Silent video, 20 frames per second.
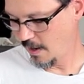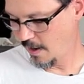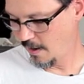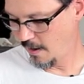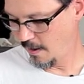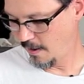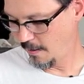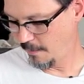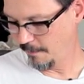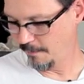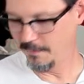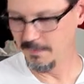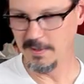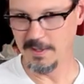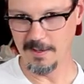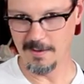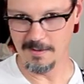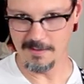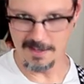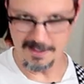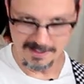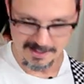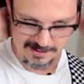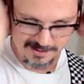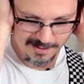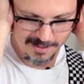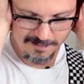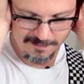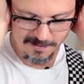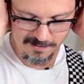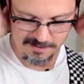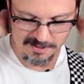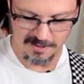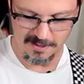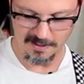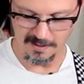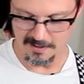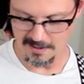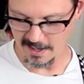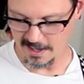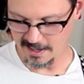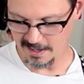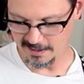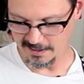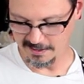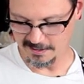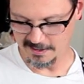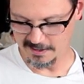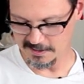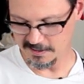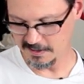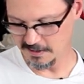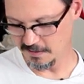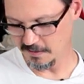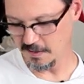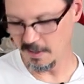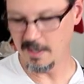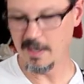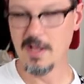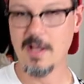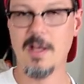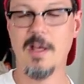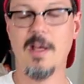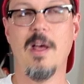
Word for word: Um, you know, I got the headphones here and I can listen to it.